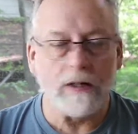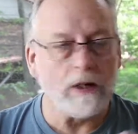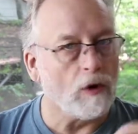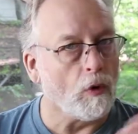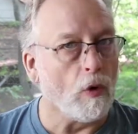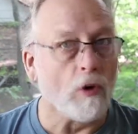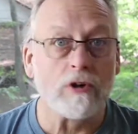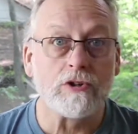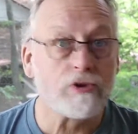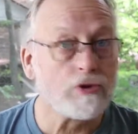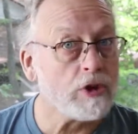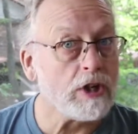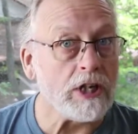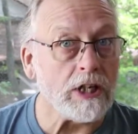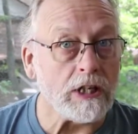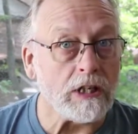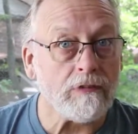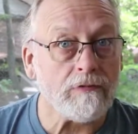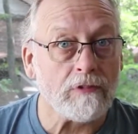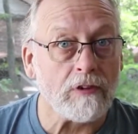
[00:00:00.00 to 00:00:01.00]
or
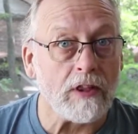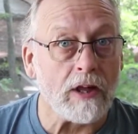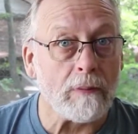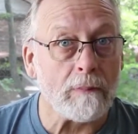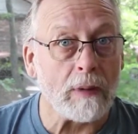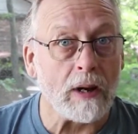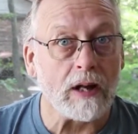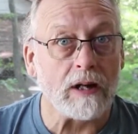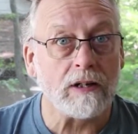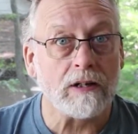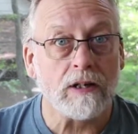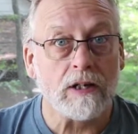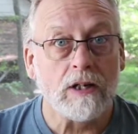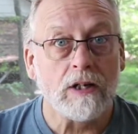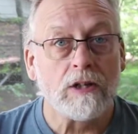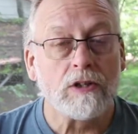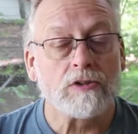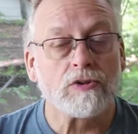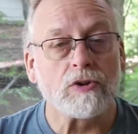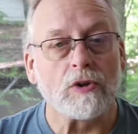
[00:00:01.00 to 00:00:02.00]
tree for that matter,
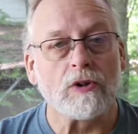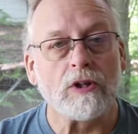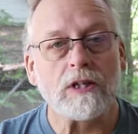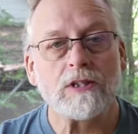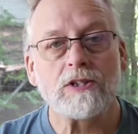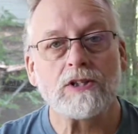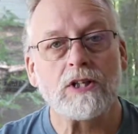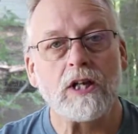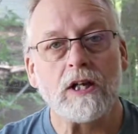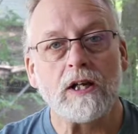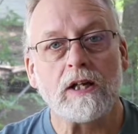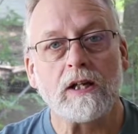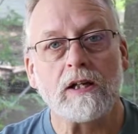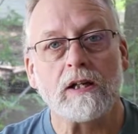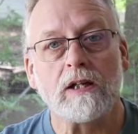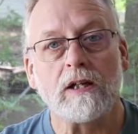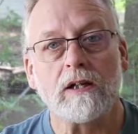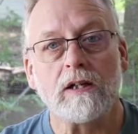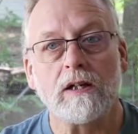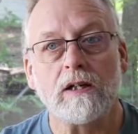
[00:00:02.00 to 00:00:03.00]
so let's
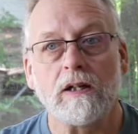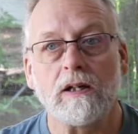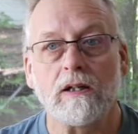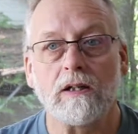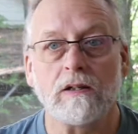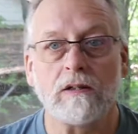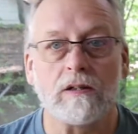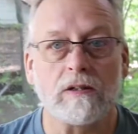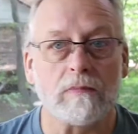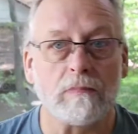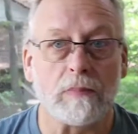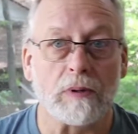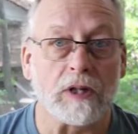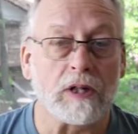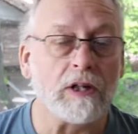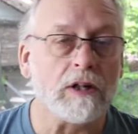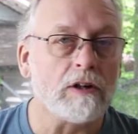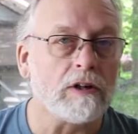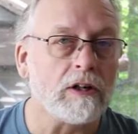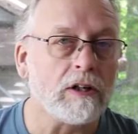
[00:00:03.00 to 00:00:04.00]
take, to
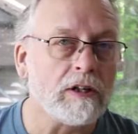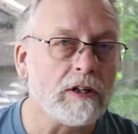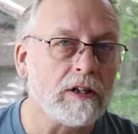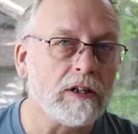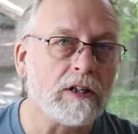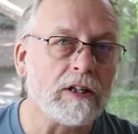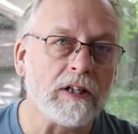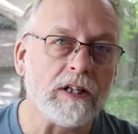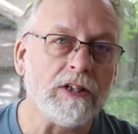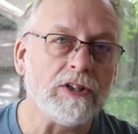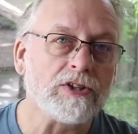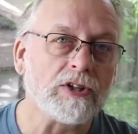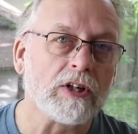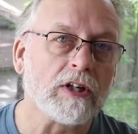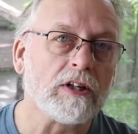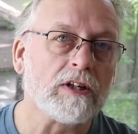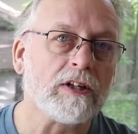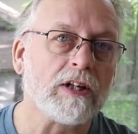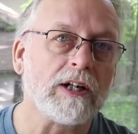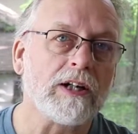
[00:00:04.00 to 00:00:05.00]
particular here in Eastern
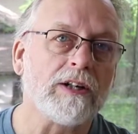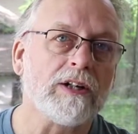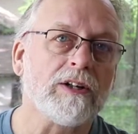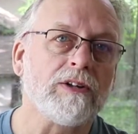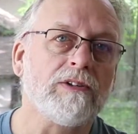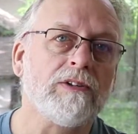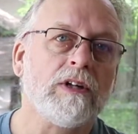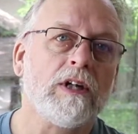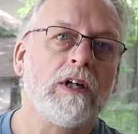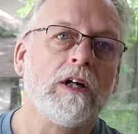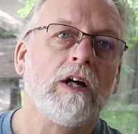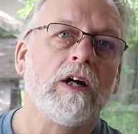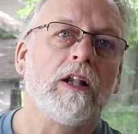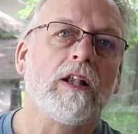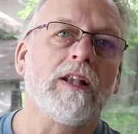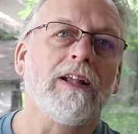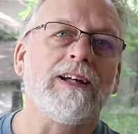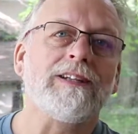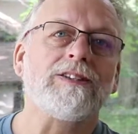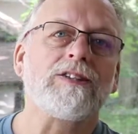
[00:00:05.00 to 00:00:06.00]
Ontario,
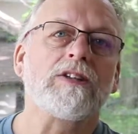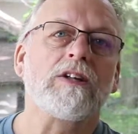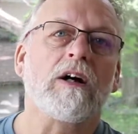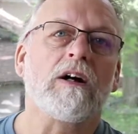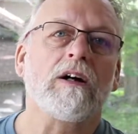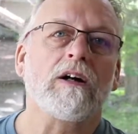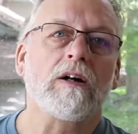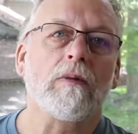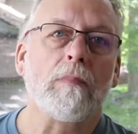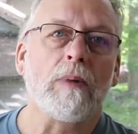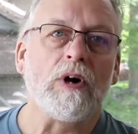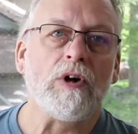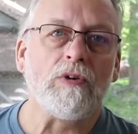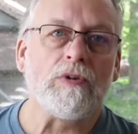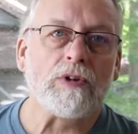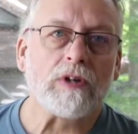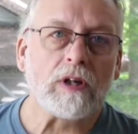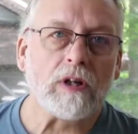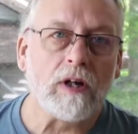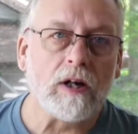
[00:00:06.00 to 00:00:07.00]
let's talk
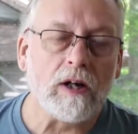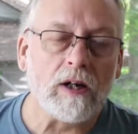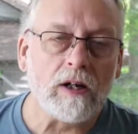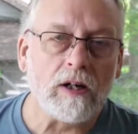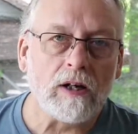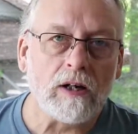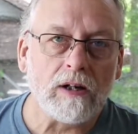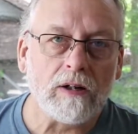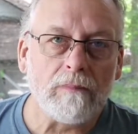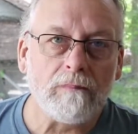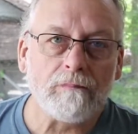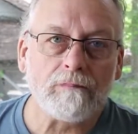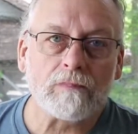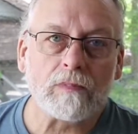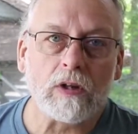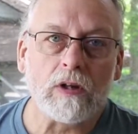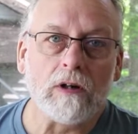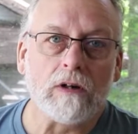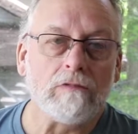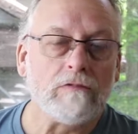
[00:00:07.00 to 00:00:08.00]
about
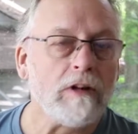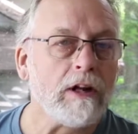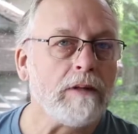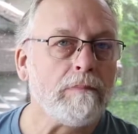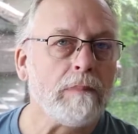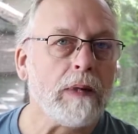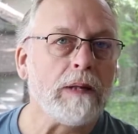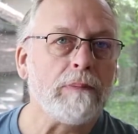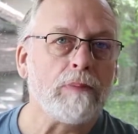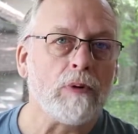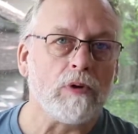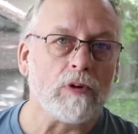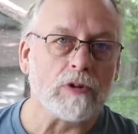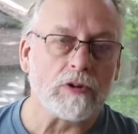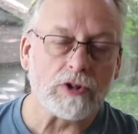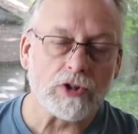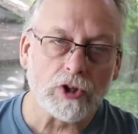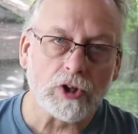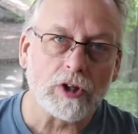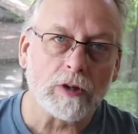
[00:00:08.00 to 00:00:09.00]
red maple,
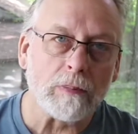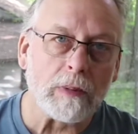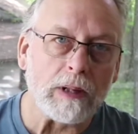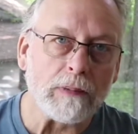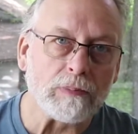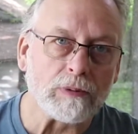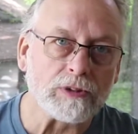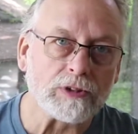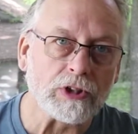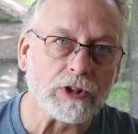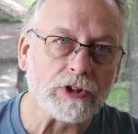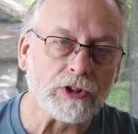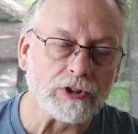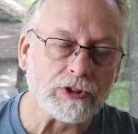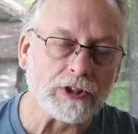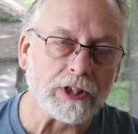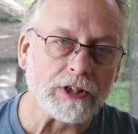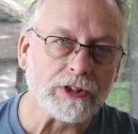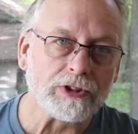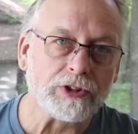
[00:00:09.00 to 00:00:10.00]
or sugar maples I
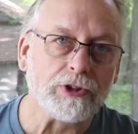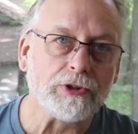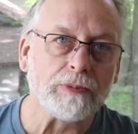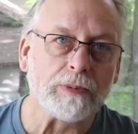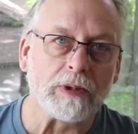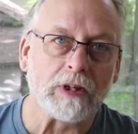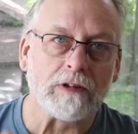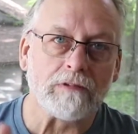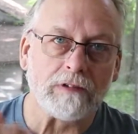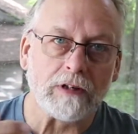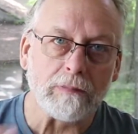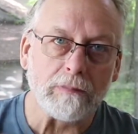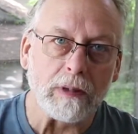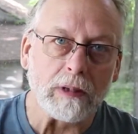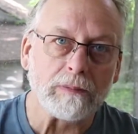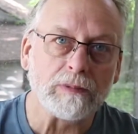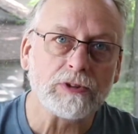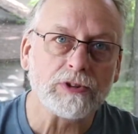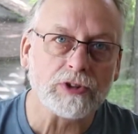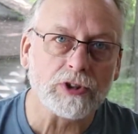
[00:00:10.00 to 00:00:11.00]
should say, excuse me, not red
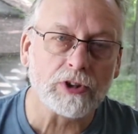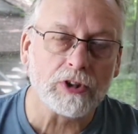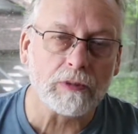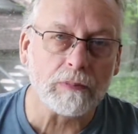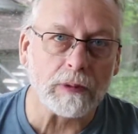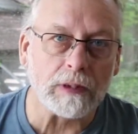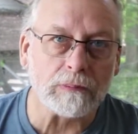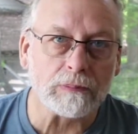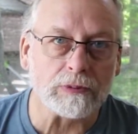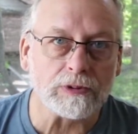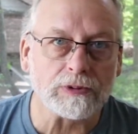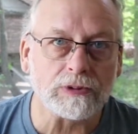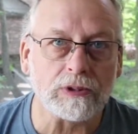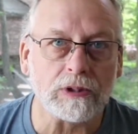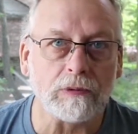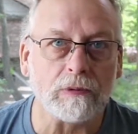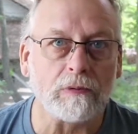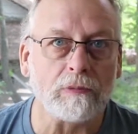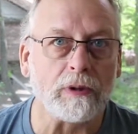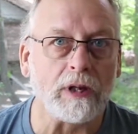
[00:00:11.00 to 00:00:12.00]
maples, sugar maples
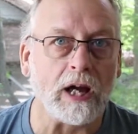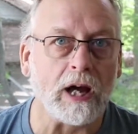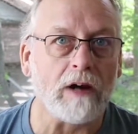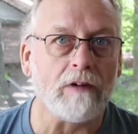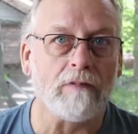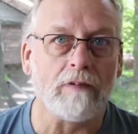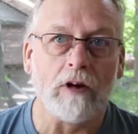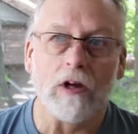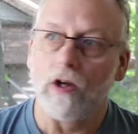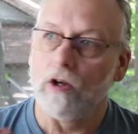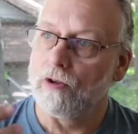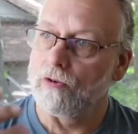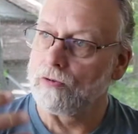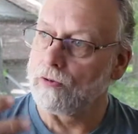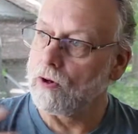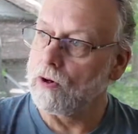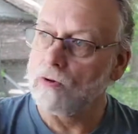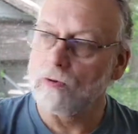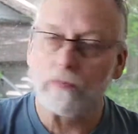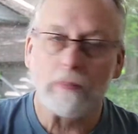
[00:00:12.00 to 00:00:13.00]
that we have
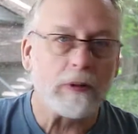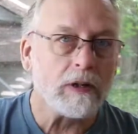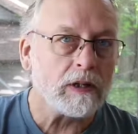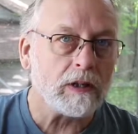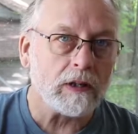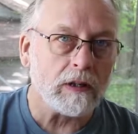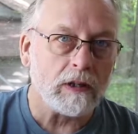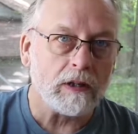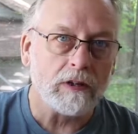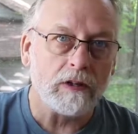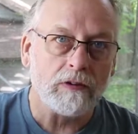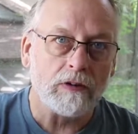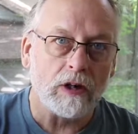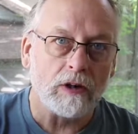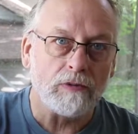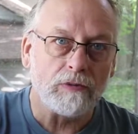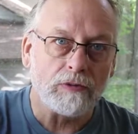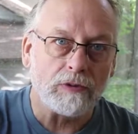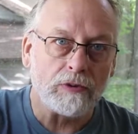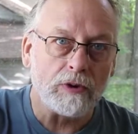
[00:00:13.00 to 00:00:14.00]
throughout, particularly
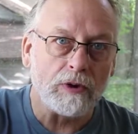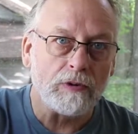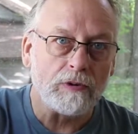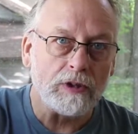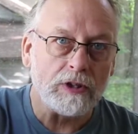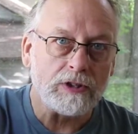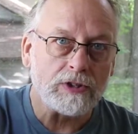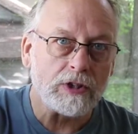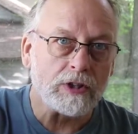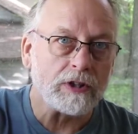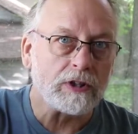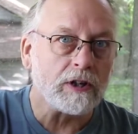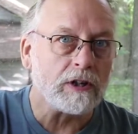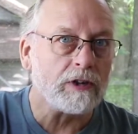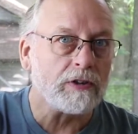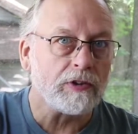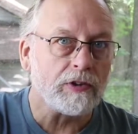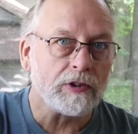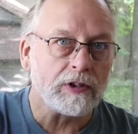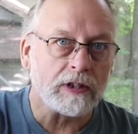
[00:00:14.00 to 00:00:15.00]
out throughout Eastern
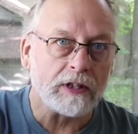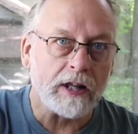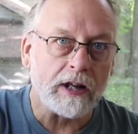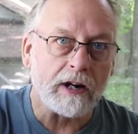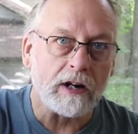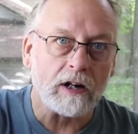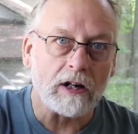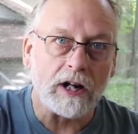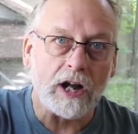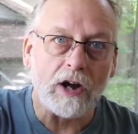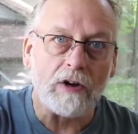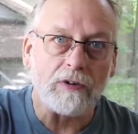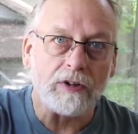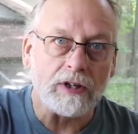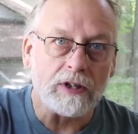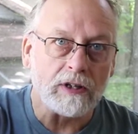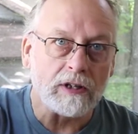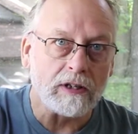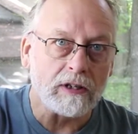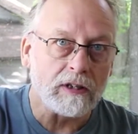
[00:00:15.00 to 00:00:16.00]
Ontario, here in Lanark
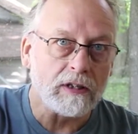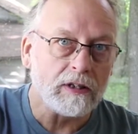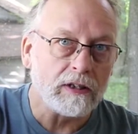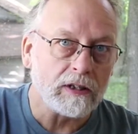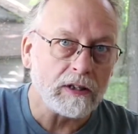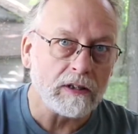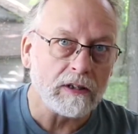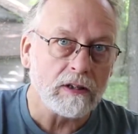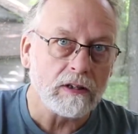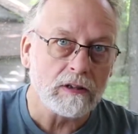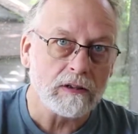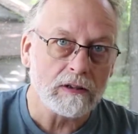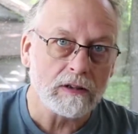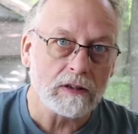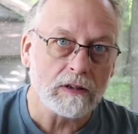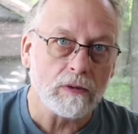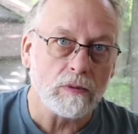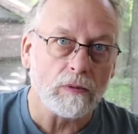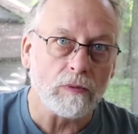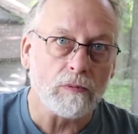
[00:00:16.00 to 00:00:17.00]
County and into
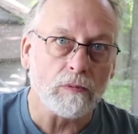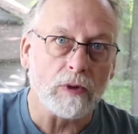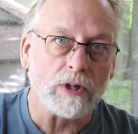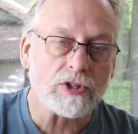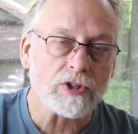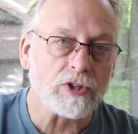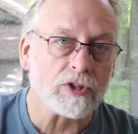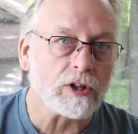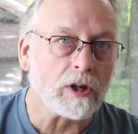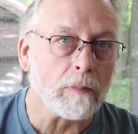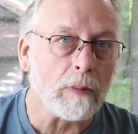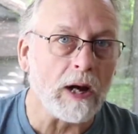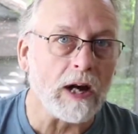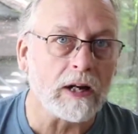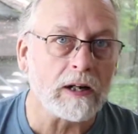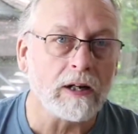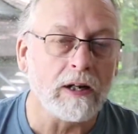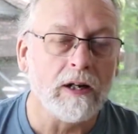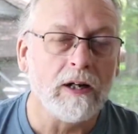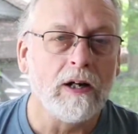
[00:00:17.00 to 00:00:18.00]
Western
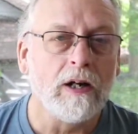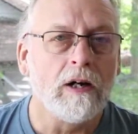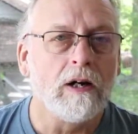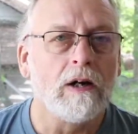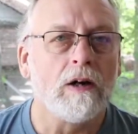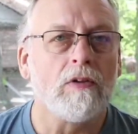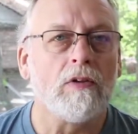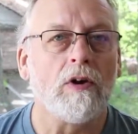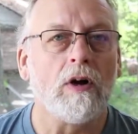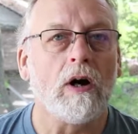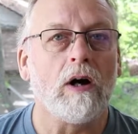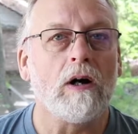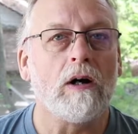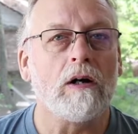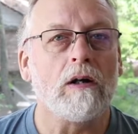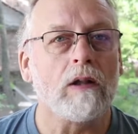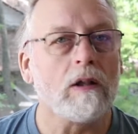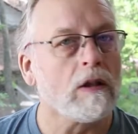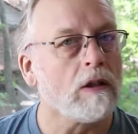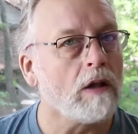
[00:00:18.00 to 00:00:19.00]
Quebec.
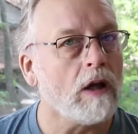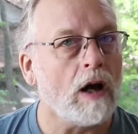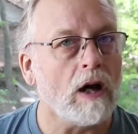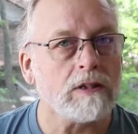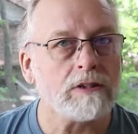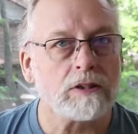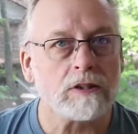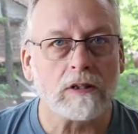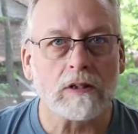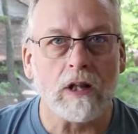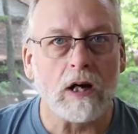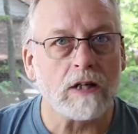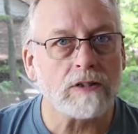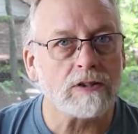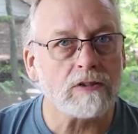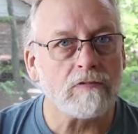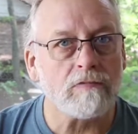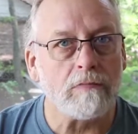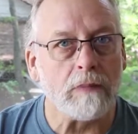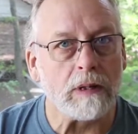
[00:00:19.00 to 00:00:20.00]
Lots and
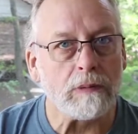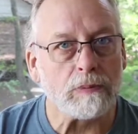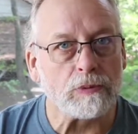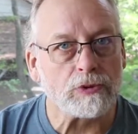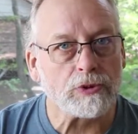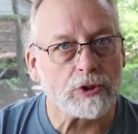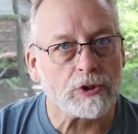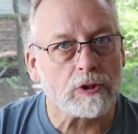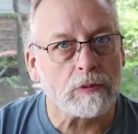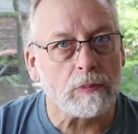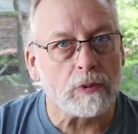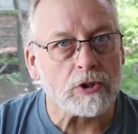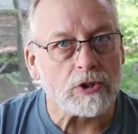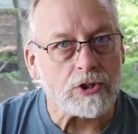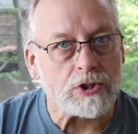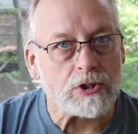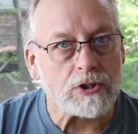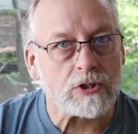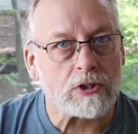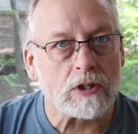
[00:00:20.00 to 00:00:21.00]
lots of maple sugar
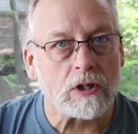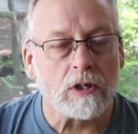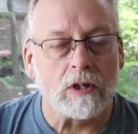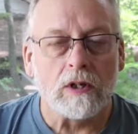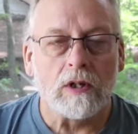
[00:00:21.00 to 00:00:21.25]
bushes.